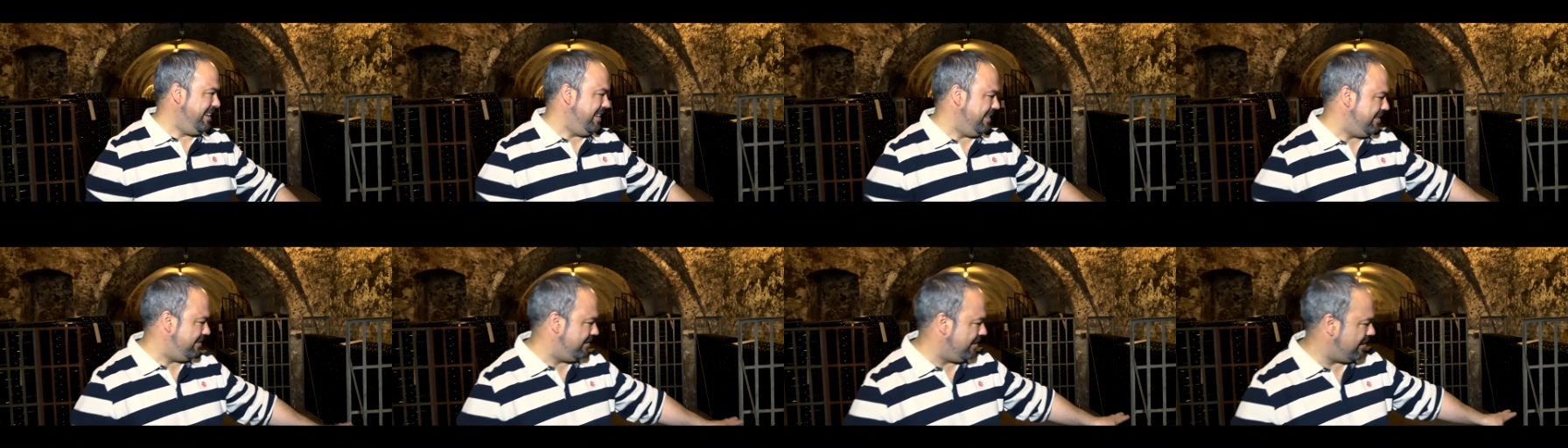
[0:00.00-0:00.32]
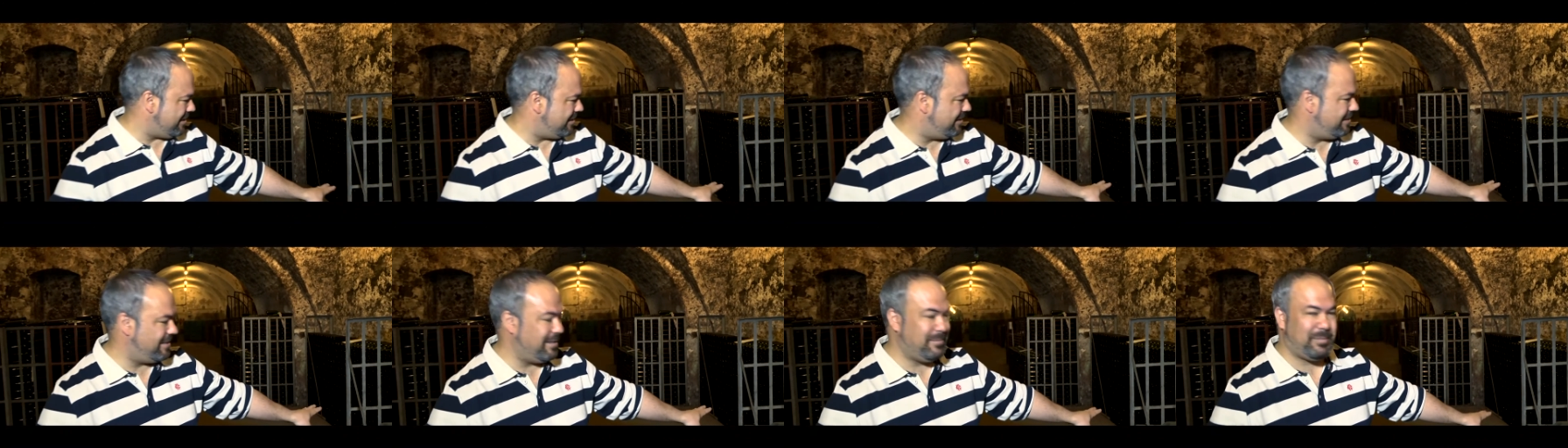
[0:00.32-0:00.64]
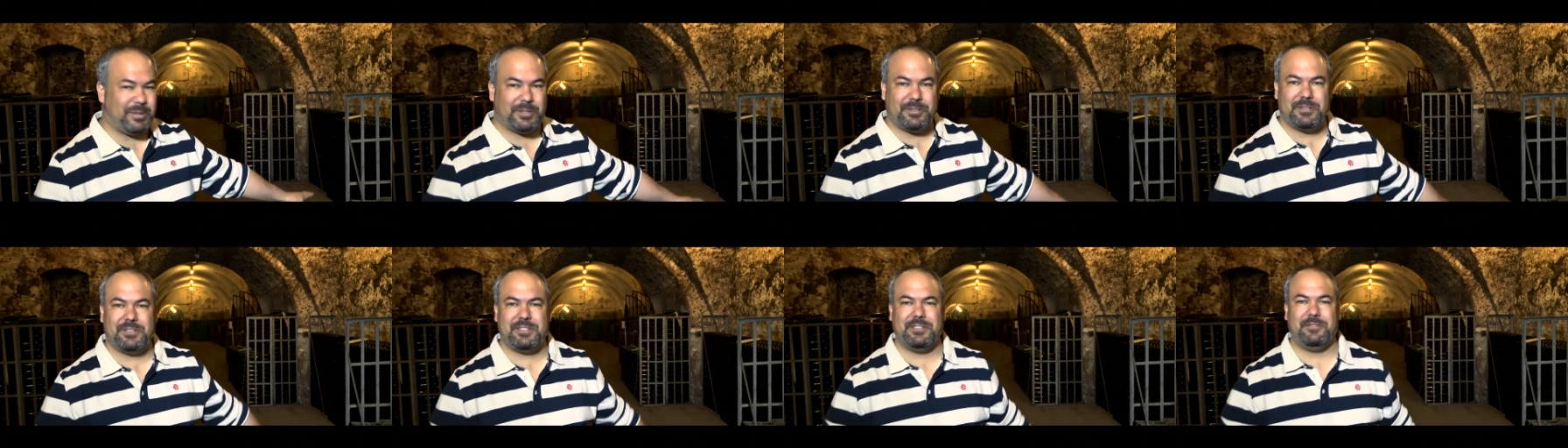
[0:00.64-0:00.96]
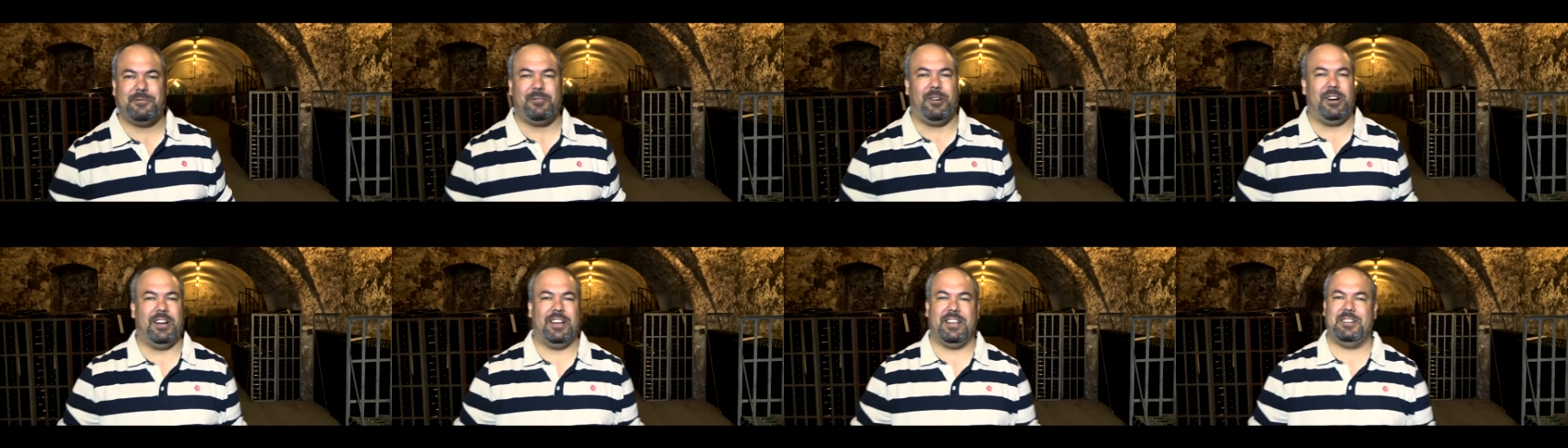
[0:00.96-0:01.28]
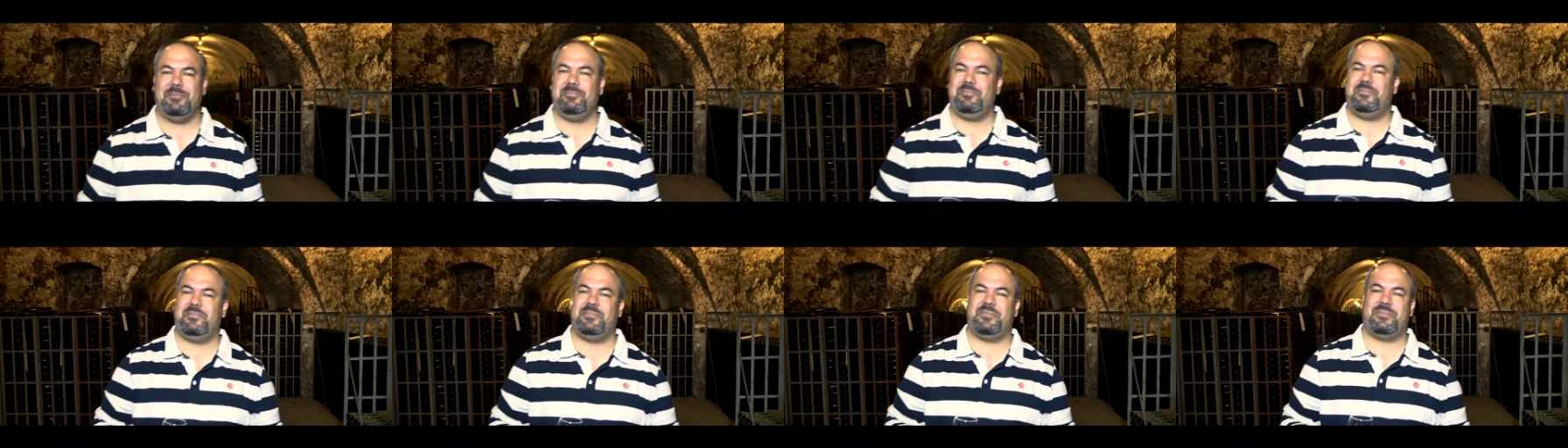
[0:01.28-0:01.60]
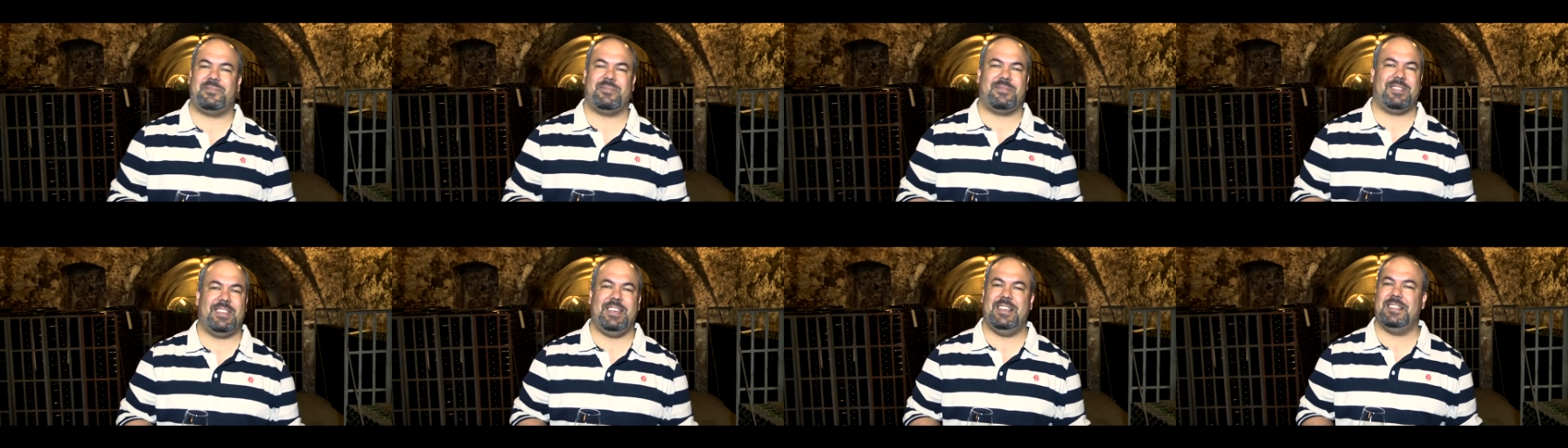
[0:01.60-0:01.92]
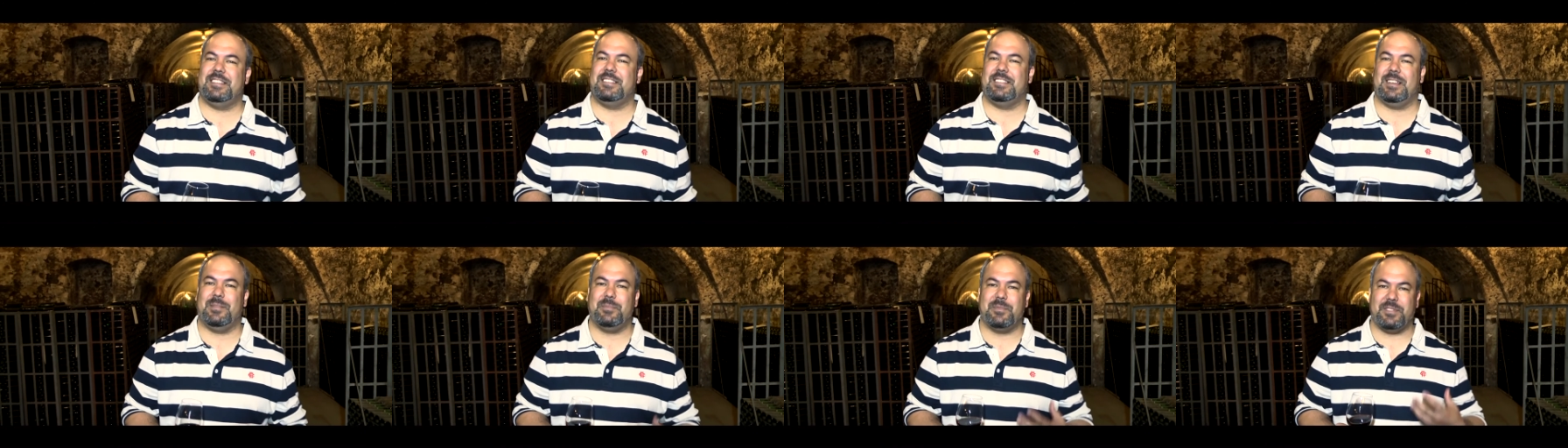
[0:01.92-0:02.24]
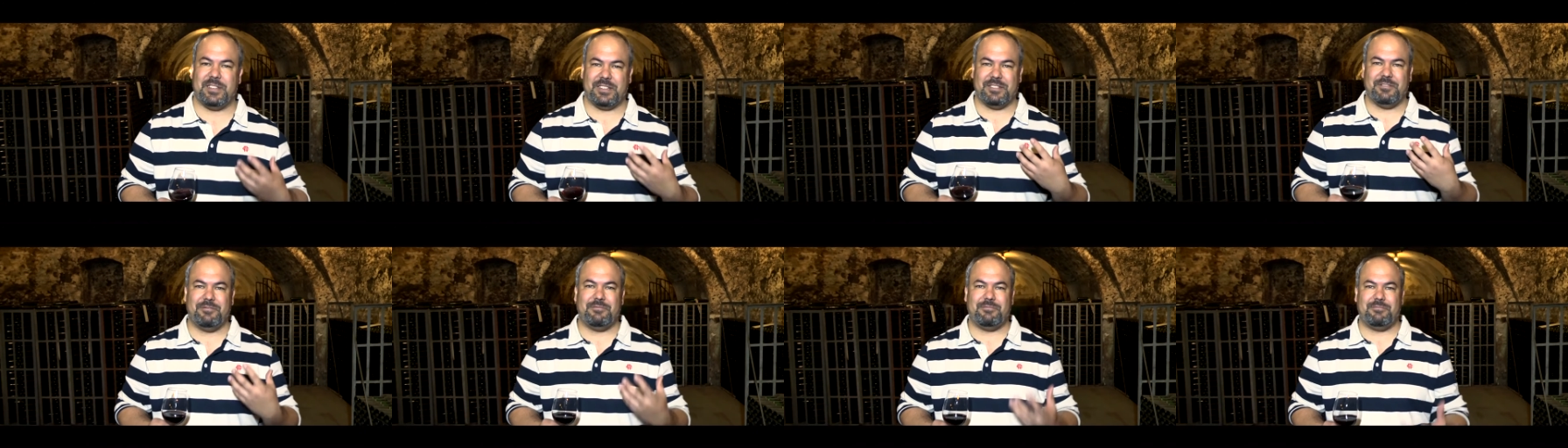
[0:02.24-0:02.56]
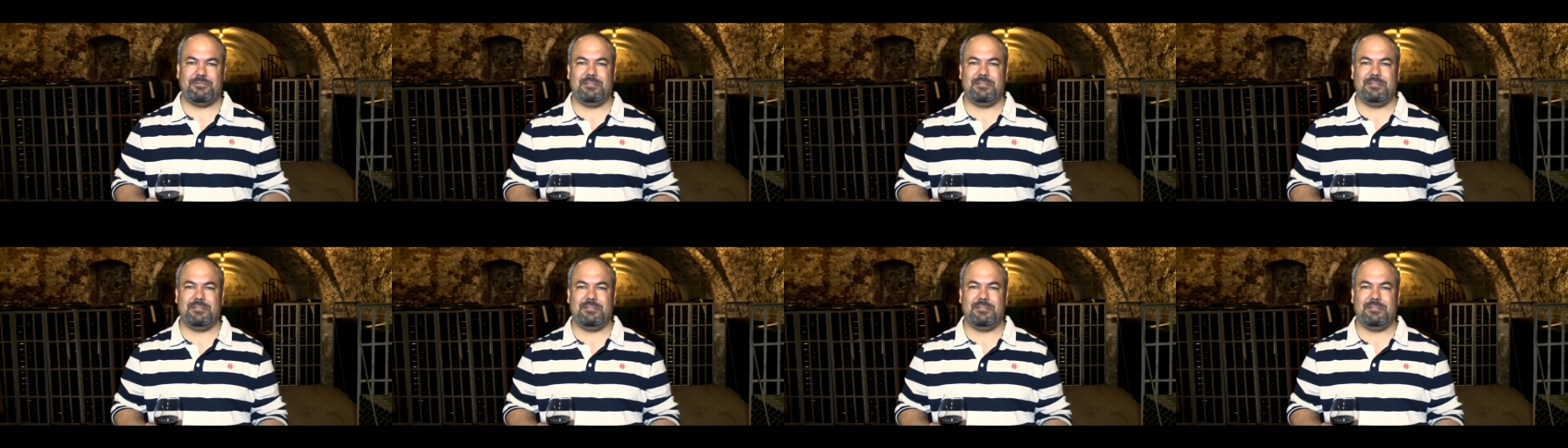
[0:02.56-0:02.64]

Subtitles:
dusty bottles of wine, it's something